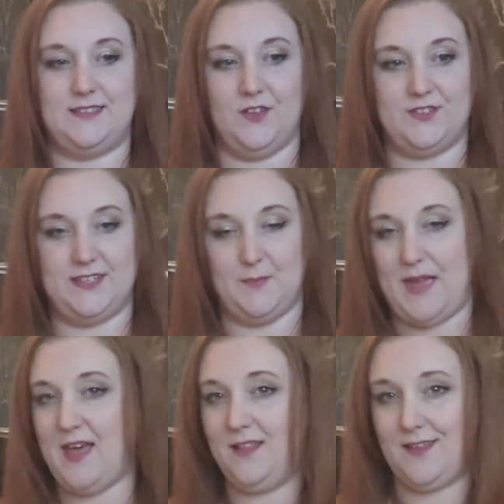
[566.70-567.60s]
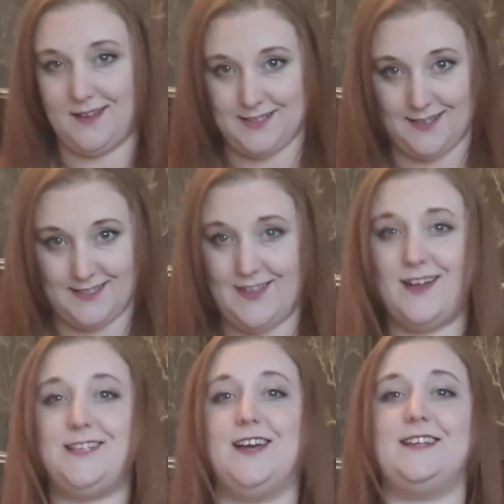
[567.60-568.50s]
lost in the mail, yada yada
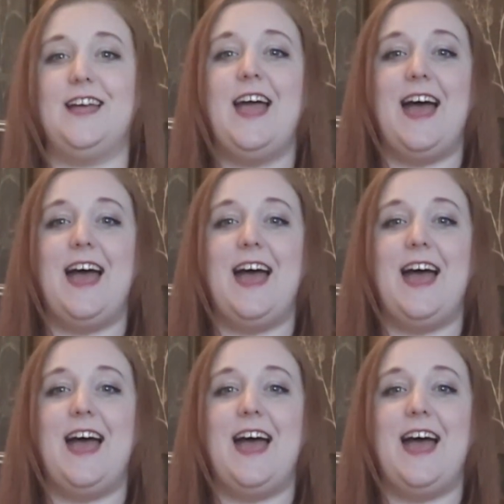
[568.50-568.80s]
yada yada,